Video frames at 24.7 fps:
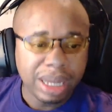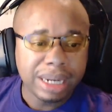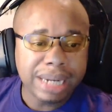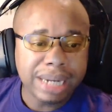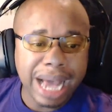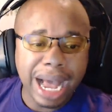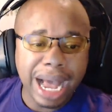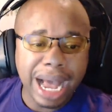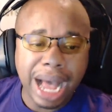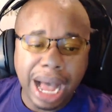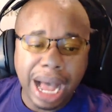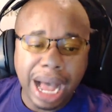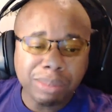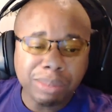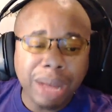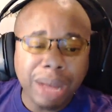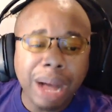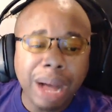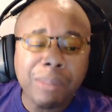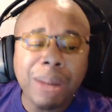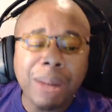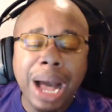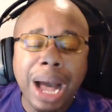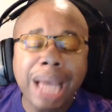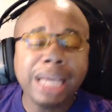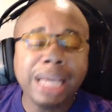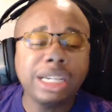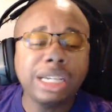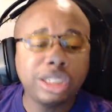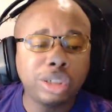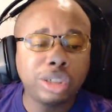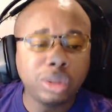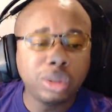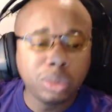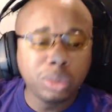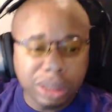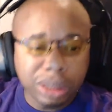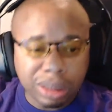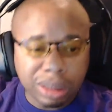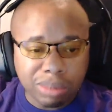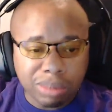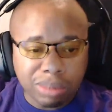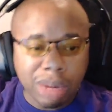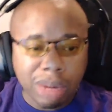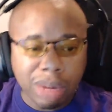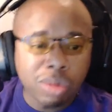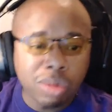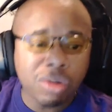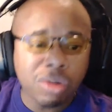That I'm my issue with the
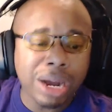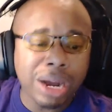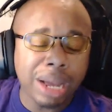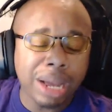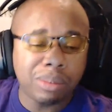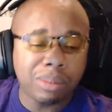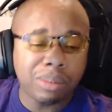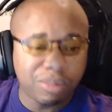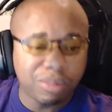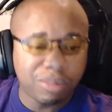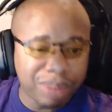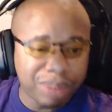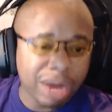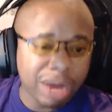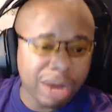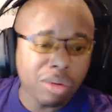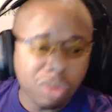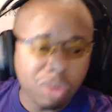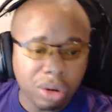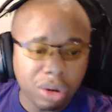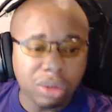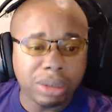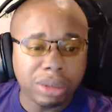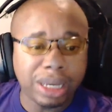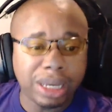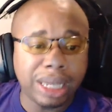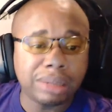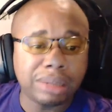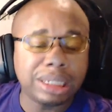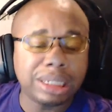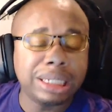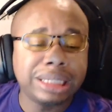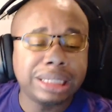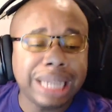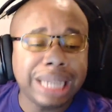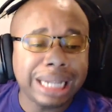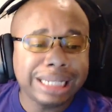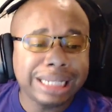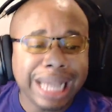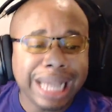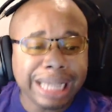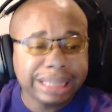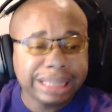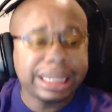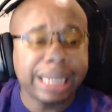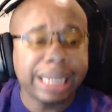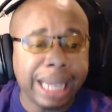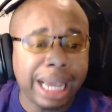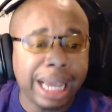mumble rap battle royal game is that
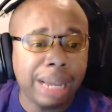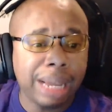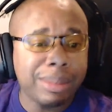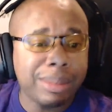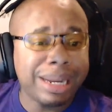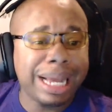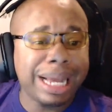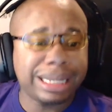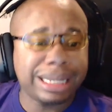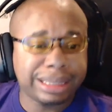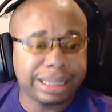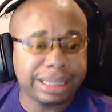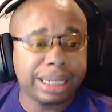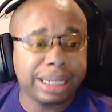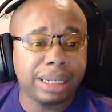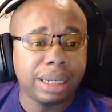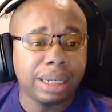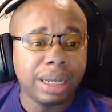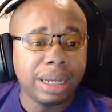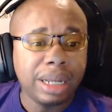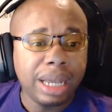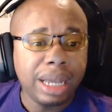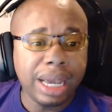that's the game and that's it.